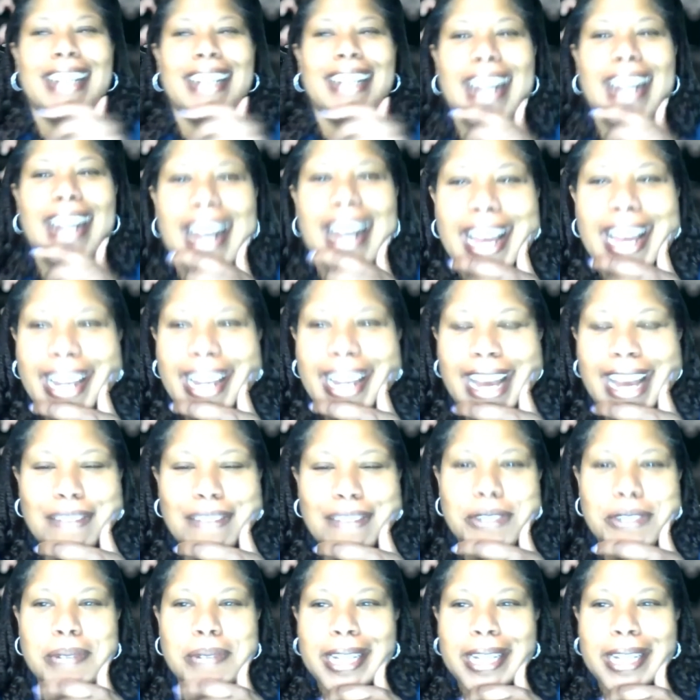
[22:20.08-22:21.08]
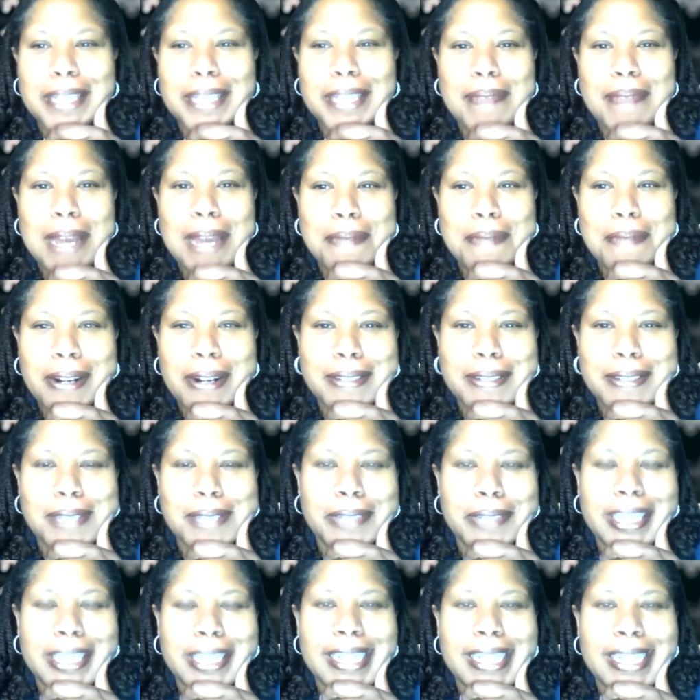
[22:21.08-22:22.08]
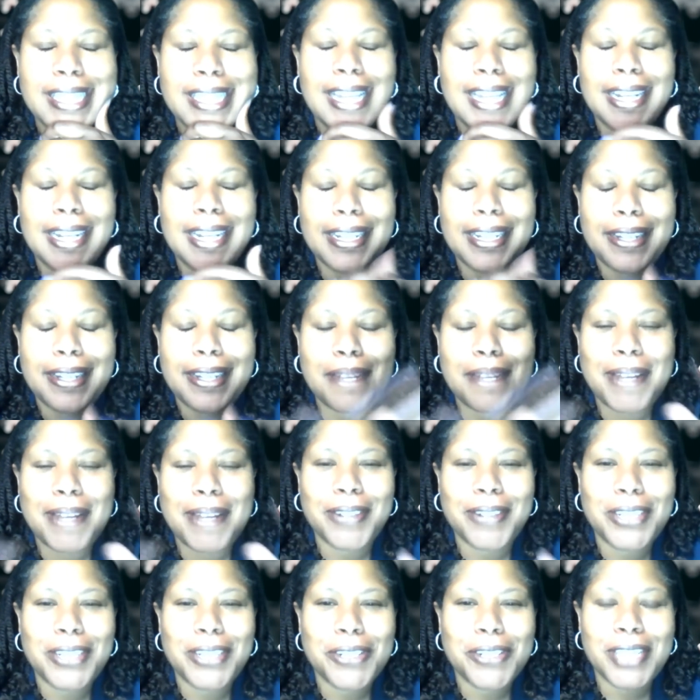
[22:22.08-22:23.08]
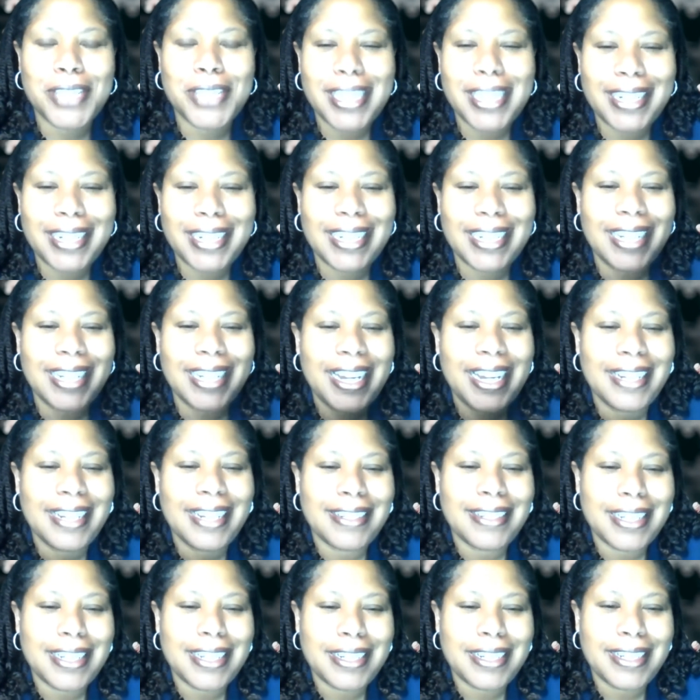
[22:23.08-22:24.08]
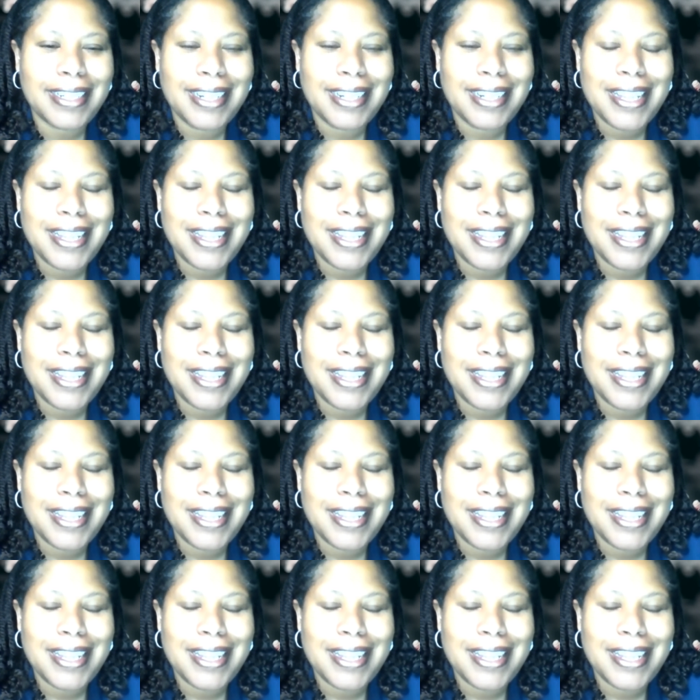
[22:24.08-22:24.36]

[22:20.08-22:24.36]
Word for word: I after reading the paper, I was really excited about your study, and uh,